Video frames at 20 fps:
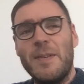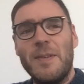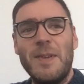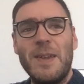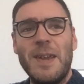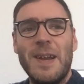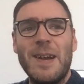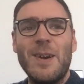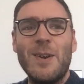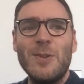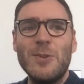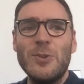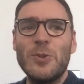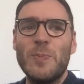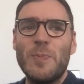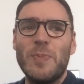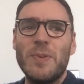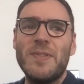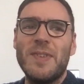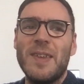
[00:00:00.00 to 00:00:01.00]
Yeah,
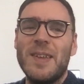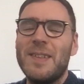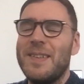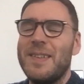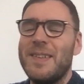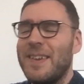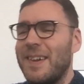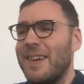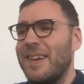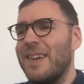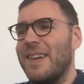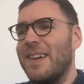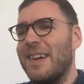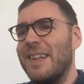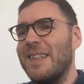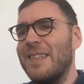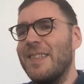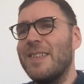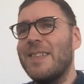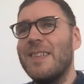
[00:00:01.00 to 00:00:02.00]
100%. Yeah.
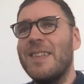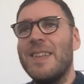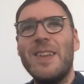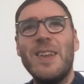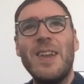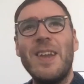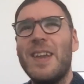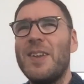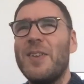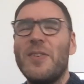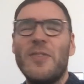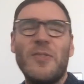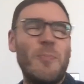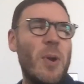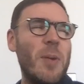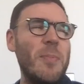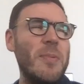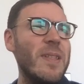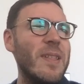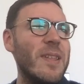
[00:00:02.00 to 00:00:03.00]
And it's
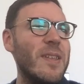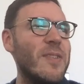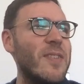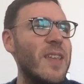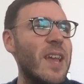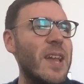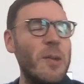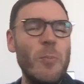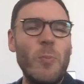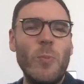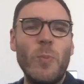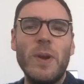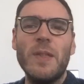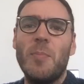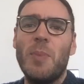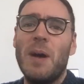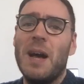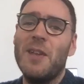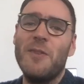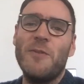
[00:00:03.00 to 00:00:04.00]
probably the same with
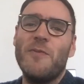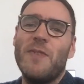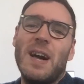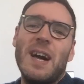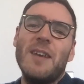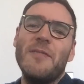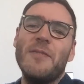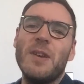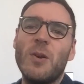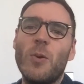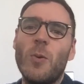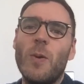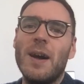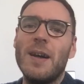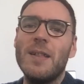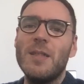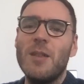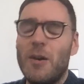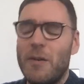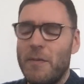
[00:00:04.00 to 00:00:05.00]
Pass 5 in
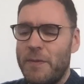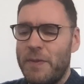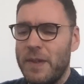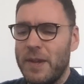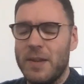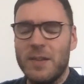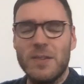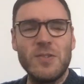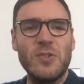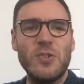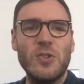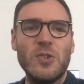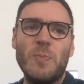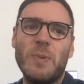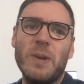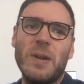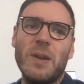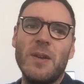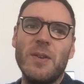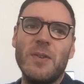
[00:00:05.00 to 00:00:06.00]
quite a lot of things, just
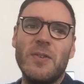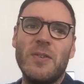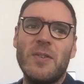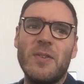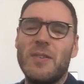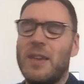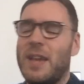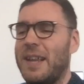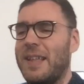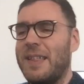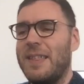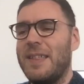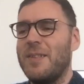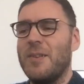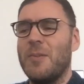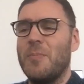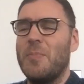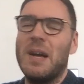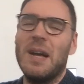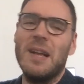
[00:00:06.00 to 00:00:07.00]
because anything
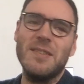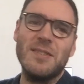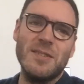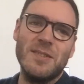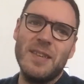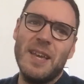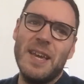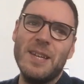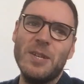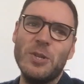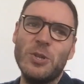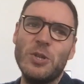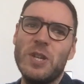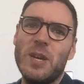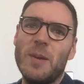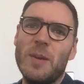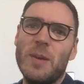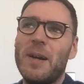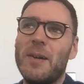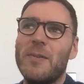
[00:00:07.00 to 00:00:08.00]
that parses
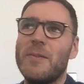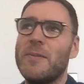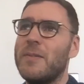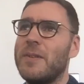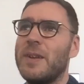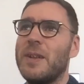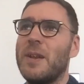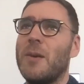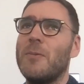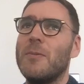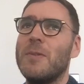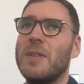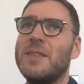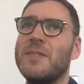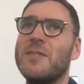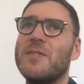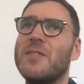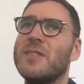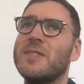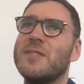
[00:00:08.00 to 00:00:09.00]
HTML,
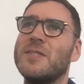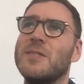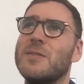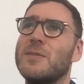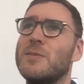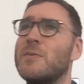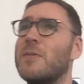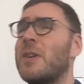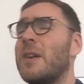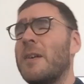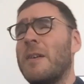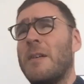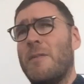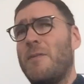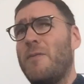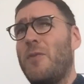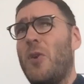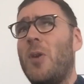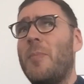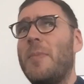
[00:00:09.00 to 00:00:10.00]
linters and
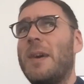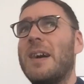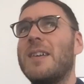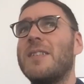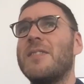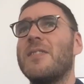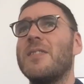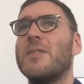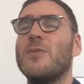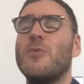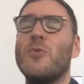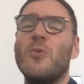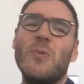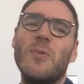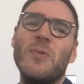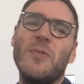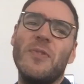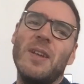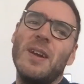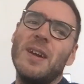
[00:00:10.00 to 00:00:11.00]
formatters and
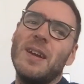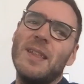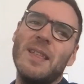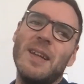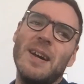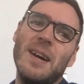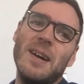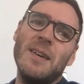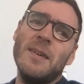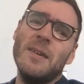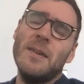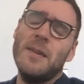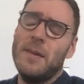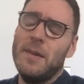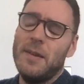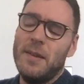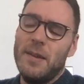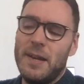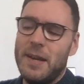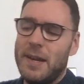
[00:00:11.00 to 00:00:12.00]
tools like that,
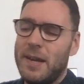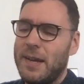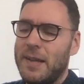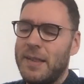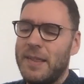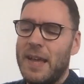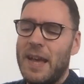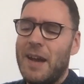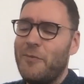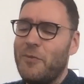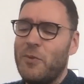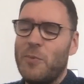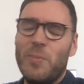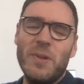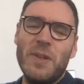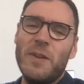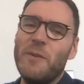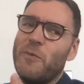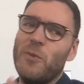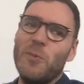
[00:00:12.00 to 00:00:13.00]
they have to
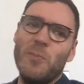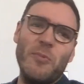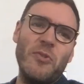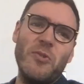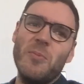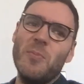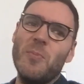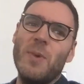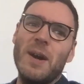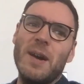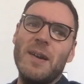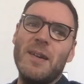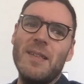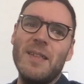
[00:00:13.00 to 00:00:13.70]
pull it from somewhere.